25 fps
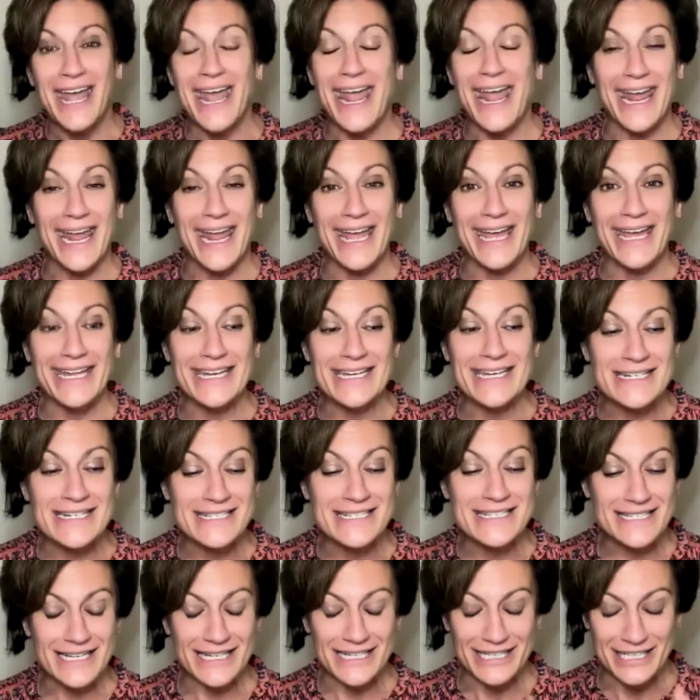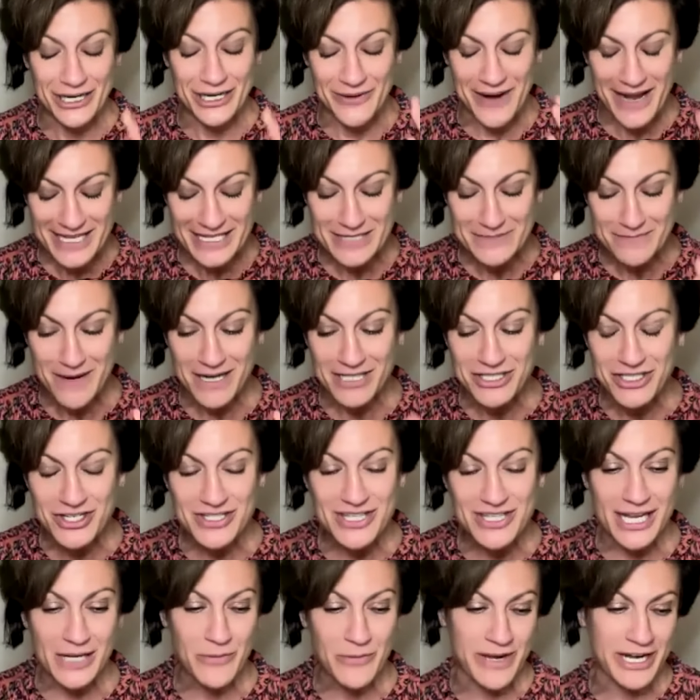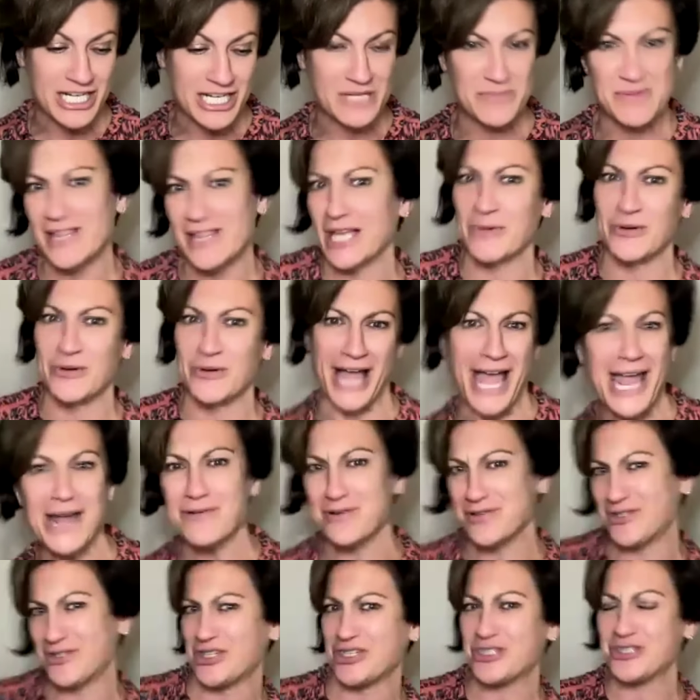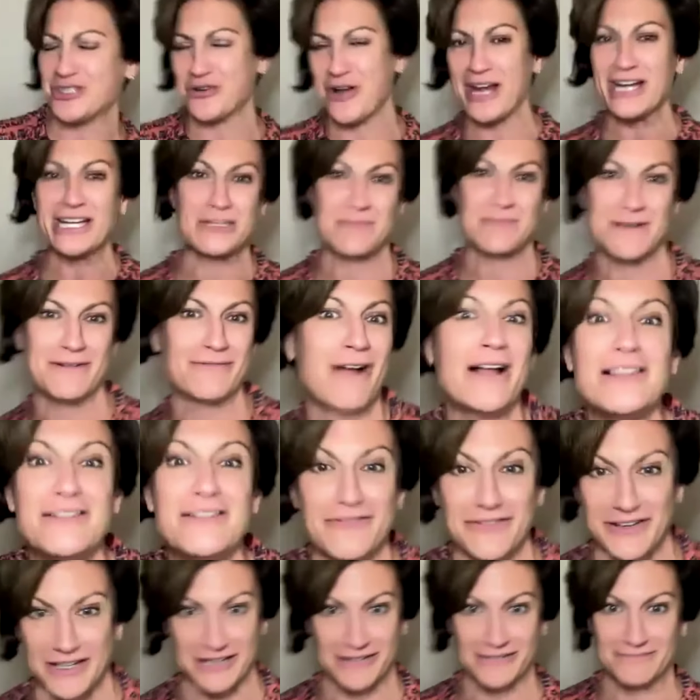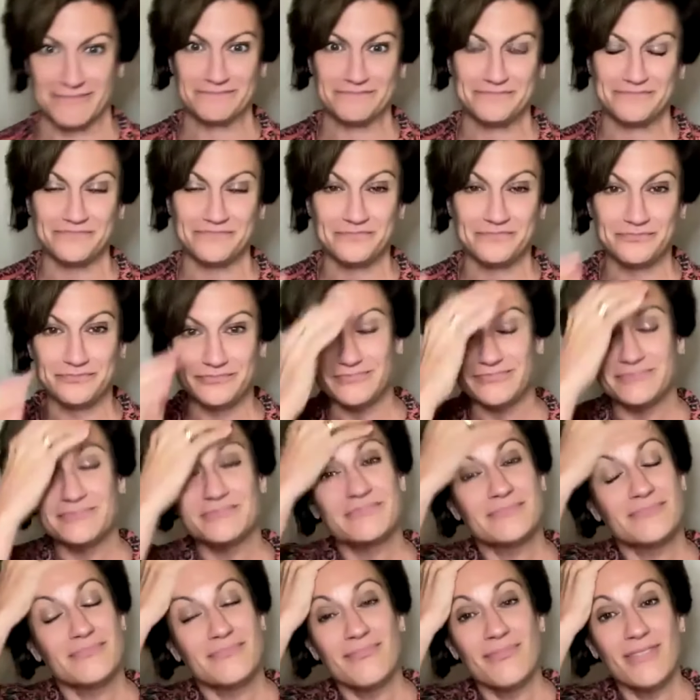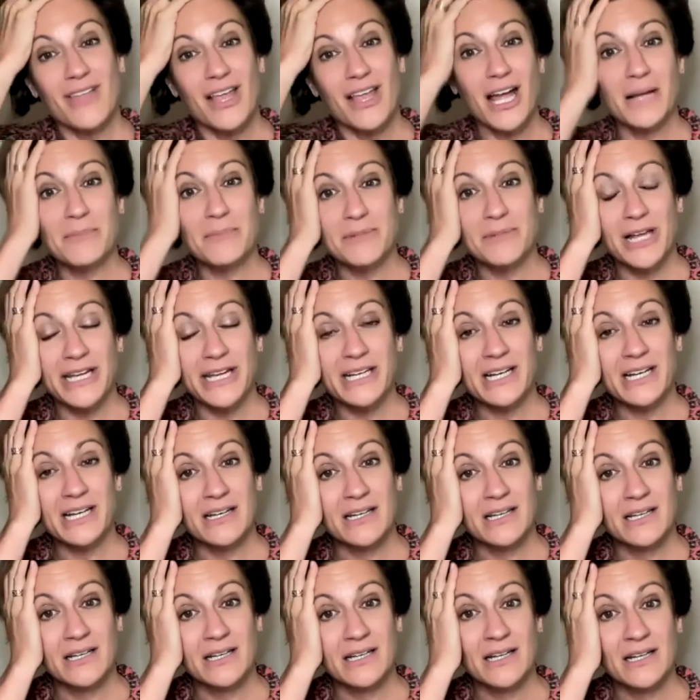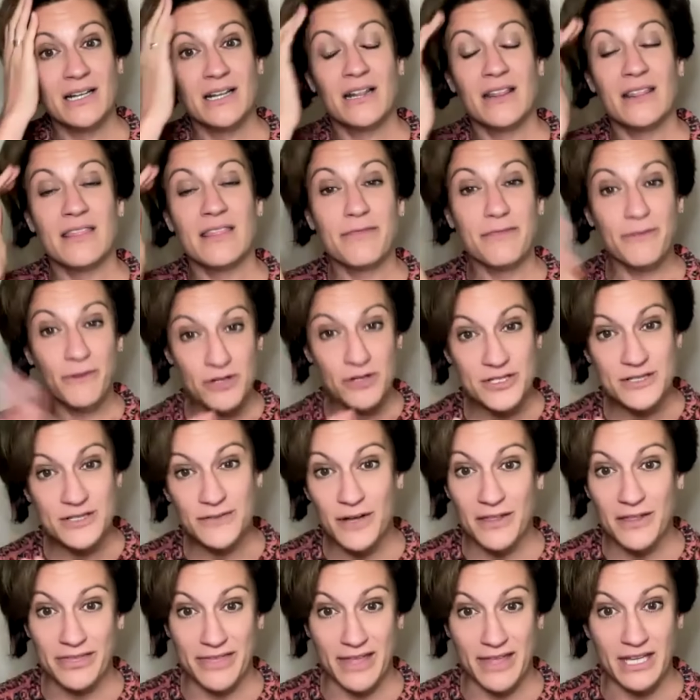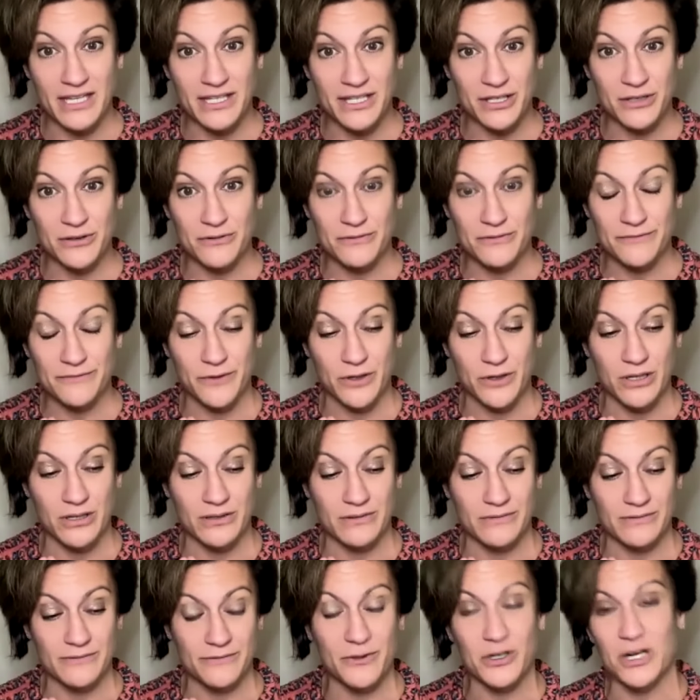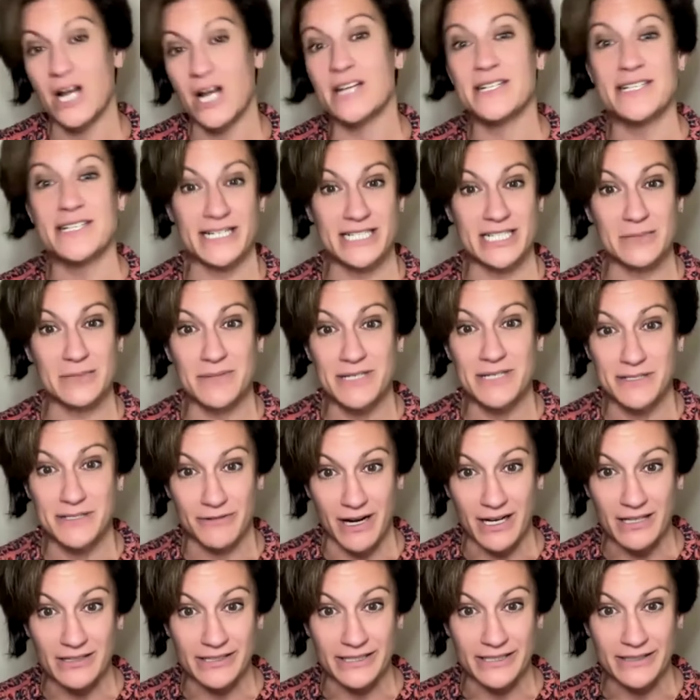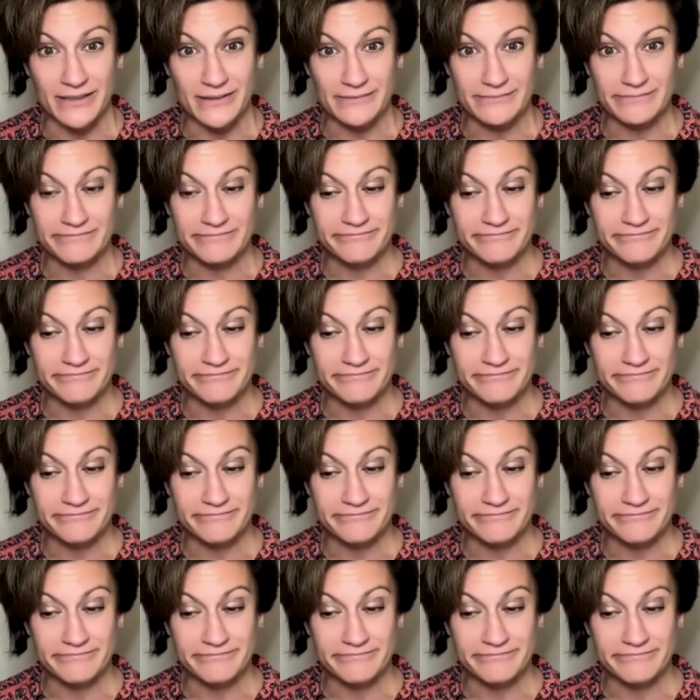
And, as much as I wanted to be like, well, I was just trying to be relevant, I'm like, first of all, thank you for contacting me directly.